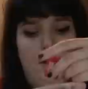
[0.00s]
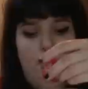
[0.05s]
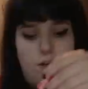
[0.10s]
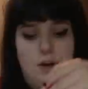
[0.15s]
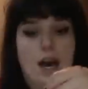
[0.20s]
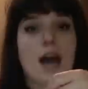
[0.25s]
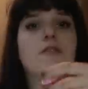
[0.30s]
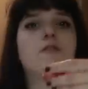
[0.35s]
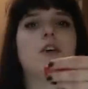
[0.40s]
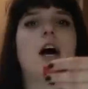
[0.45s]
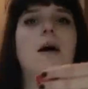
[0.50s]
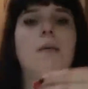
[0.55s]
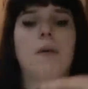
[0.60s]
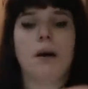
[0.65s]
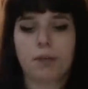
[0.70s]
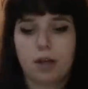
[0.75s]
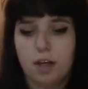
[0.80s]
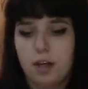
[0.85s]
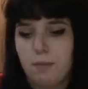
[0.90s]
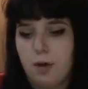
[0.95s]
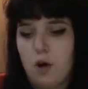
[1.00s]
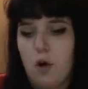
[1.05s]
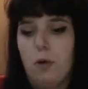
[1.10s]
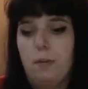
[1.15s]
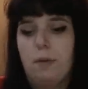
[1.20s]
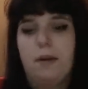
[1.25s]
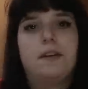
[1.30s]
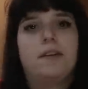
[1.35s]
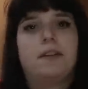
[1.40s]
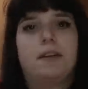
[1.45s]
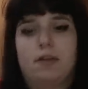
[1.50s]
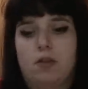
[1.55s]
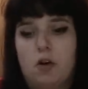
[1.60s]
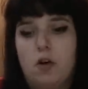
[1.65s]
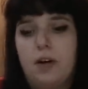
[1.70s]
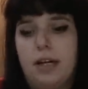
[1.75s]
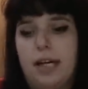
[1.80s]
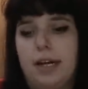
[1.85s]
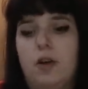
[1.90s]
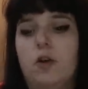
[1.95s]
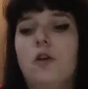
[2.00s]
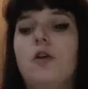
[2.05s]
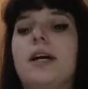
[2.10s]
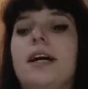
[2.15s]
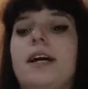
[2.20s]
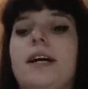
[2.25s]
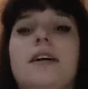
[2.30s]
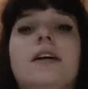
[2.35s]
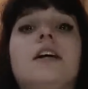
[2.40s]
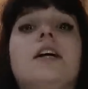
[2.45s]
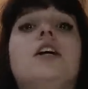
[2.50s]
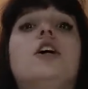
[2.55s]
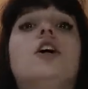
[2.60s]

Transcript: You have to, I'm, I'm gonna be opening this. Okay, okay.